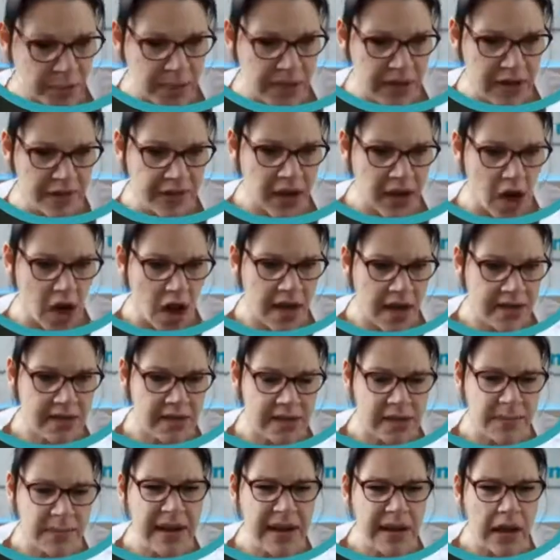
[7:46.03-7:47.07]
of a
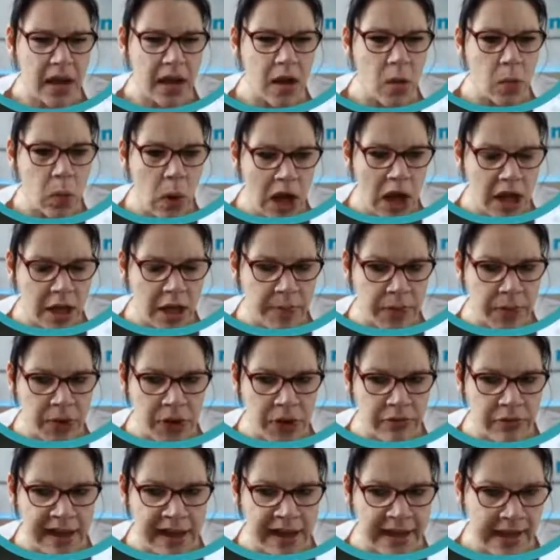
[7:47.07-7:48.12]
guidance, a bit like a workbook
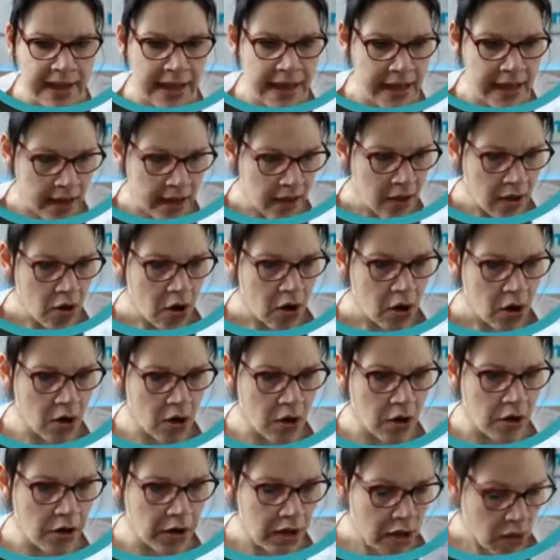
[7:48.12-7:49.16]
really,
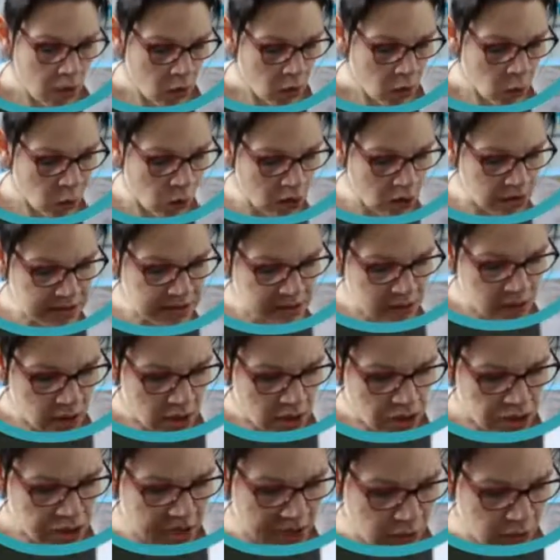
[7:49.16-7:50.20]
on what
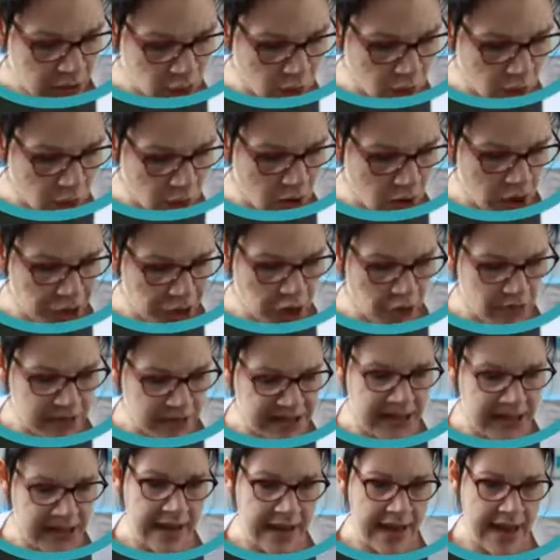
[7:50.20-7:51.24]
channel
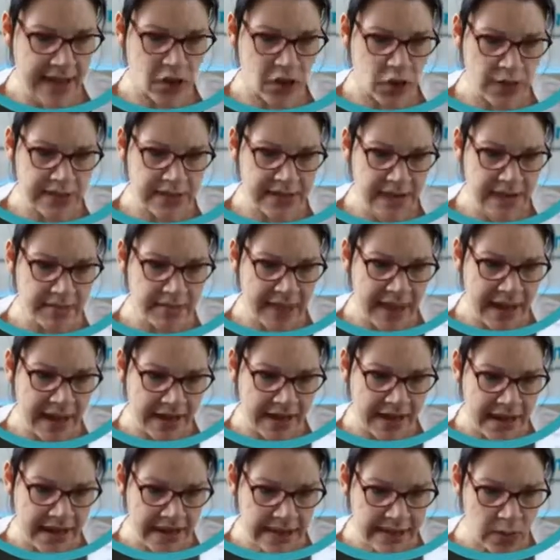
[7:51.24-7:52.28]
authority and content
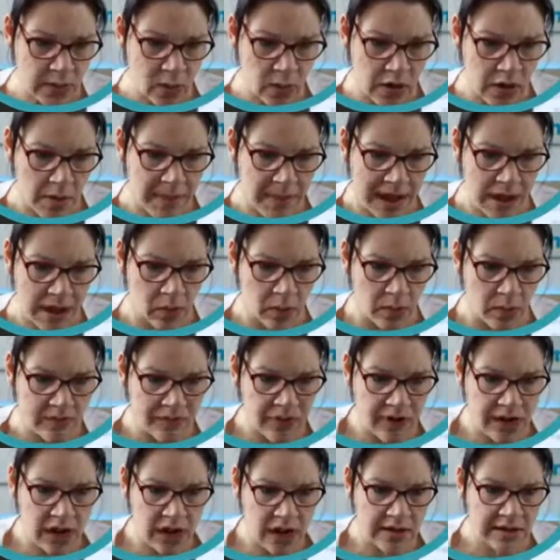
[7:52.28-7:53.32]
planning is all about with
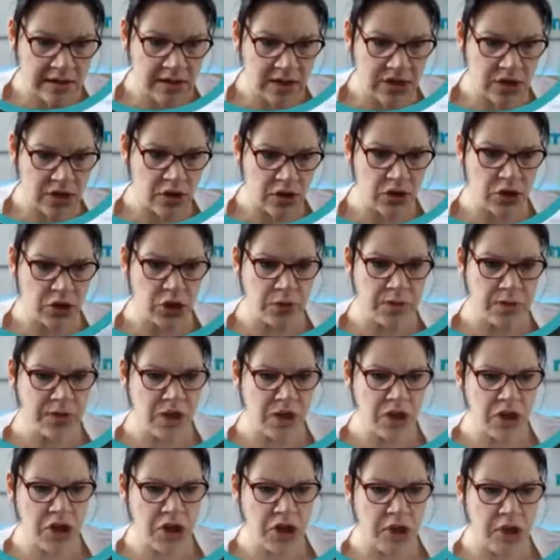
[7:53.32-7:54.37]
regards to YouTube, so that you can